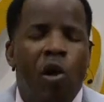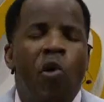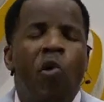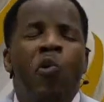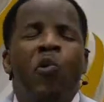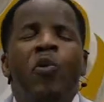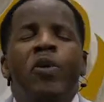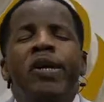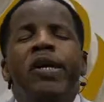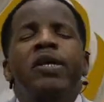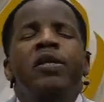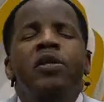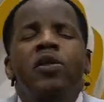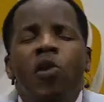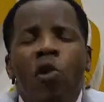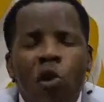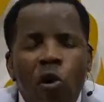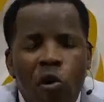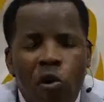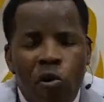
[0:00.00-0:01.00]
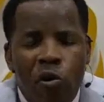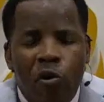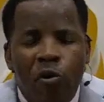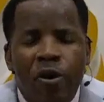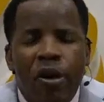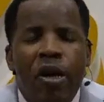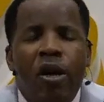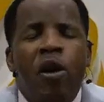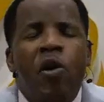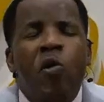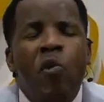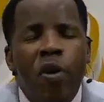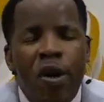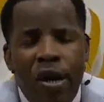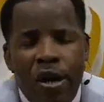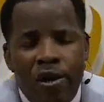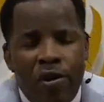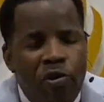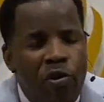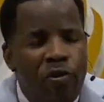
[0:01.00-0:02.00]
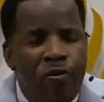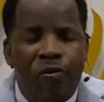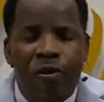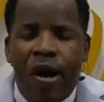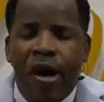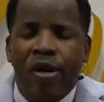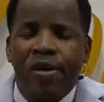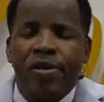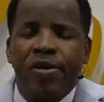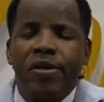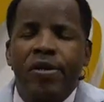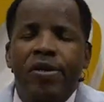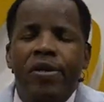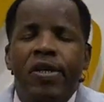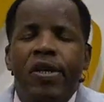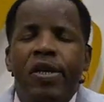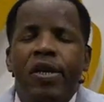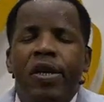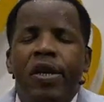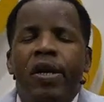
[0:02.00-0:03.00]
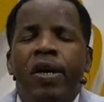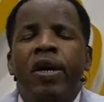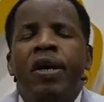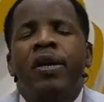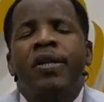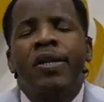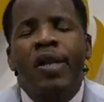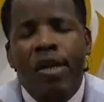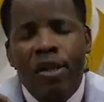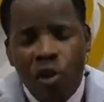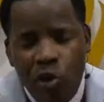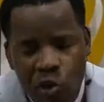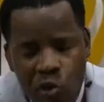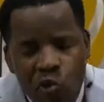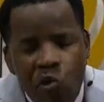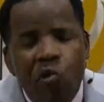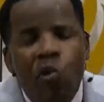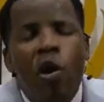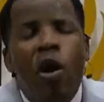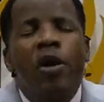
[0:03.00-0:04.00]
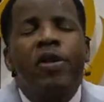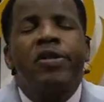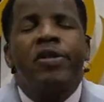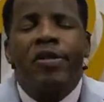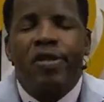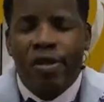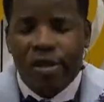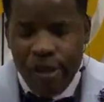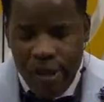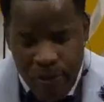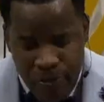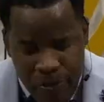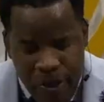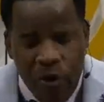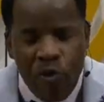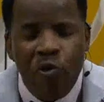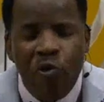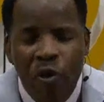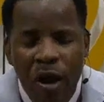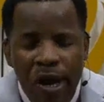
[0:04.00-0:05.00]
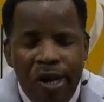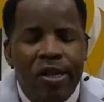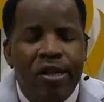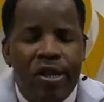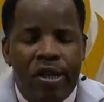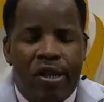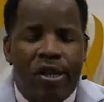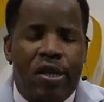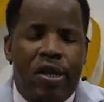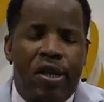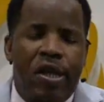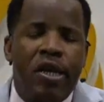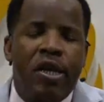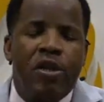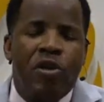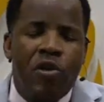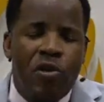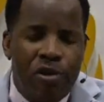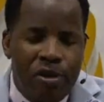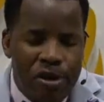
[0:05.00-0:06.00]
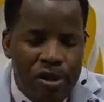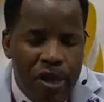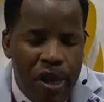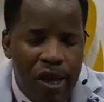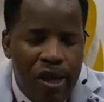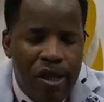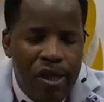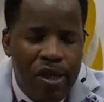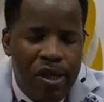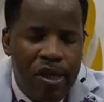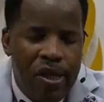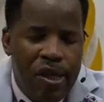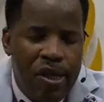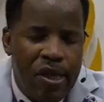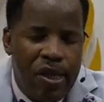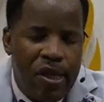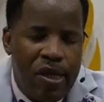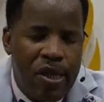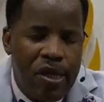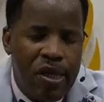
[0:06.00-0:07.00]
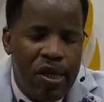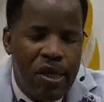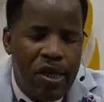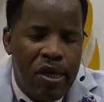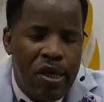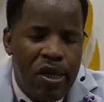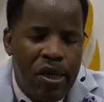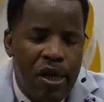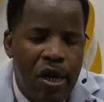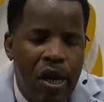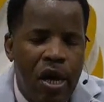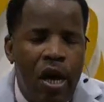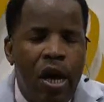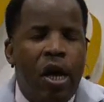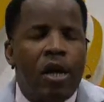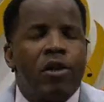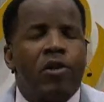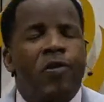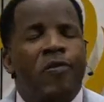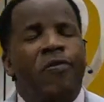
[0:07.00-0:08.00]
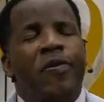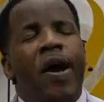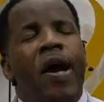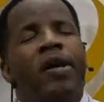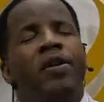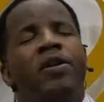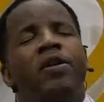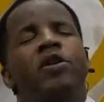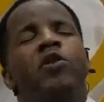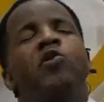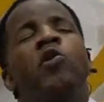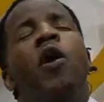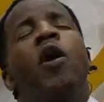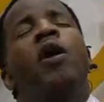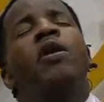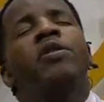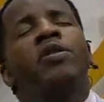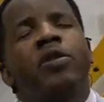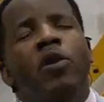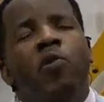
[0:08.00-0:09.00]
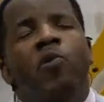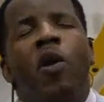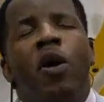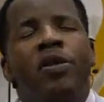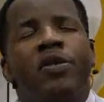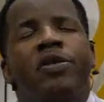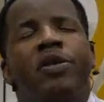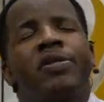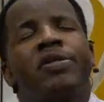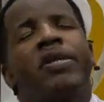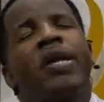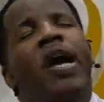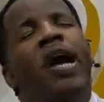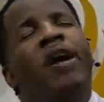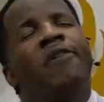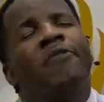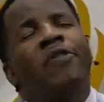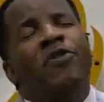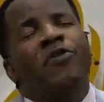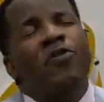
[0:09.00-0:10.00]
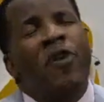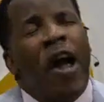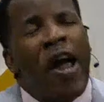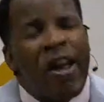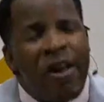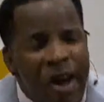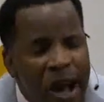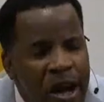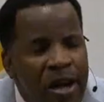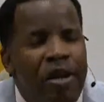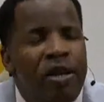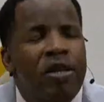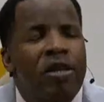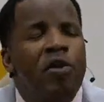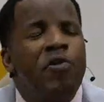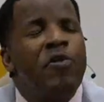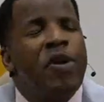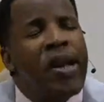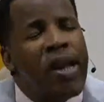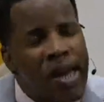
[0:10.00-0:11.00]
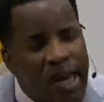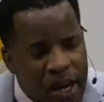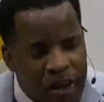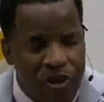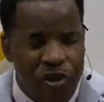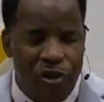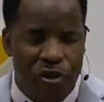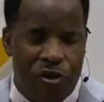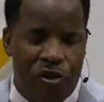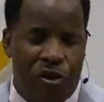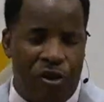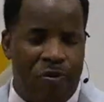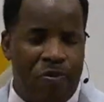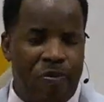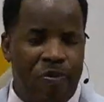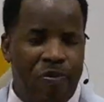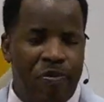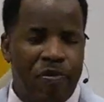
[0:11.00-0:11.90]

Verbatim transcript: We know, we are aware, oh Father, that you want us to be right in your sight. And so, Father, you also want us to have a triangular relationship